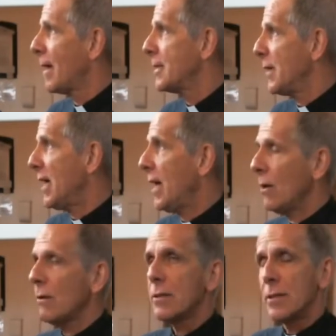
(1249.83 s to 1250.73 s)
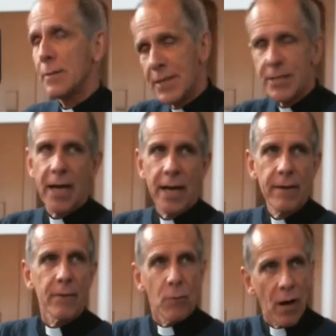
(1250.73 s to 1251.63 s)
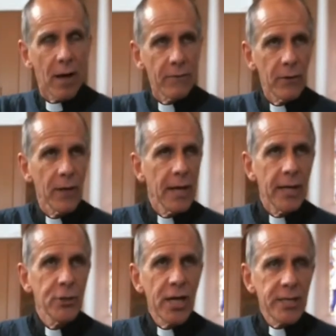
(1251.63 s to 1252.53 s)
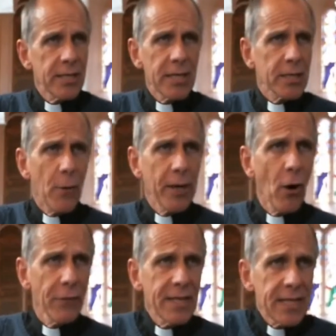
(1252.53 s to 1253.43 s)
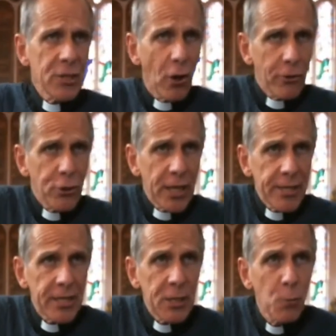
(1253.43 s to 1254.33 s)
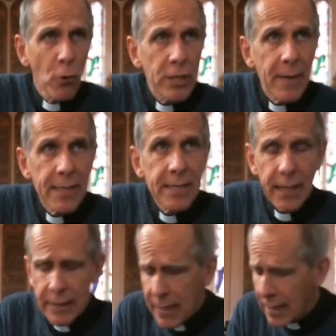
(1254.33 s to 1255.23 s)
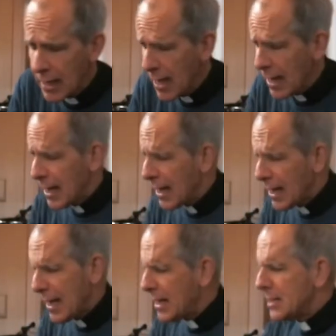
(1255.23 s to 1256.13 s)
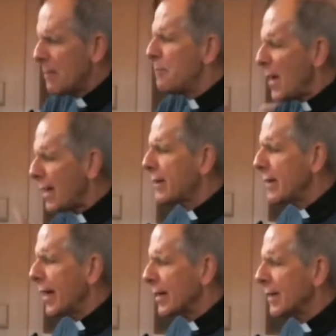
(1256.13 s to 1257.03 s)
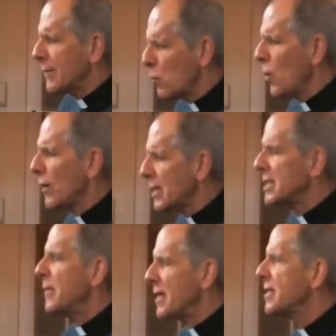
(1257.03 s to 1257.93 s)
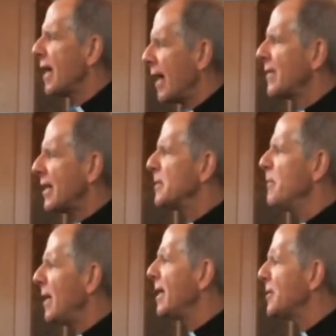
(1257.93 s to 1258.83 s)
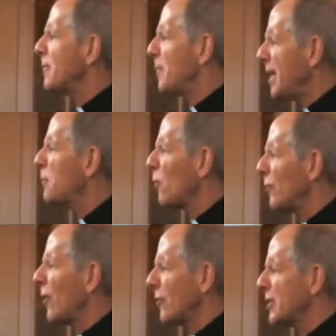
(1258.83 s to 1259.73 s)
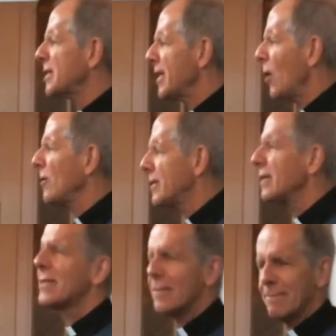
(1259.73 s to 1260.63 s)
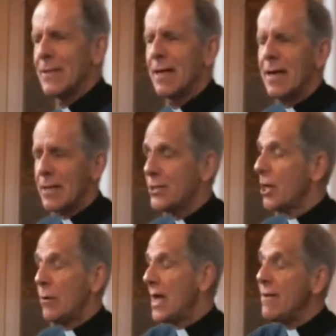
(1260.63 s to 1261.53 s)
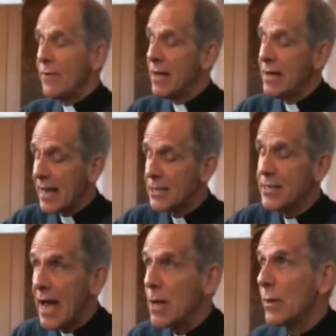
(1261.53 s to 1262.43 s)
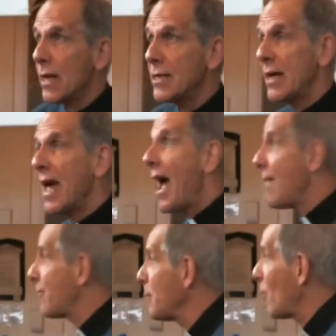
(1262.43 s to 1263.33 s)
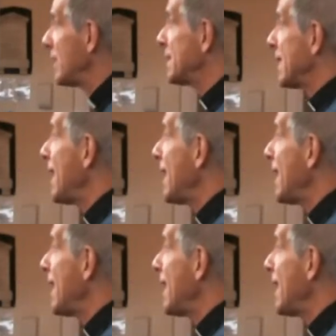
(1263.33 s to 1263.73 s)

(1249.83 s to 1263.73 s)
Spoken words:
and to be healed, and to be saved, and what have you. And Jesus is going on. This is not just a small domestic thing. It is a big thing. If the world is to be saved, that is millions of people, not just the odd dozen. And so even the next day when they said, everybody's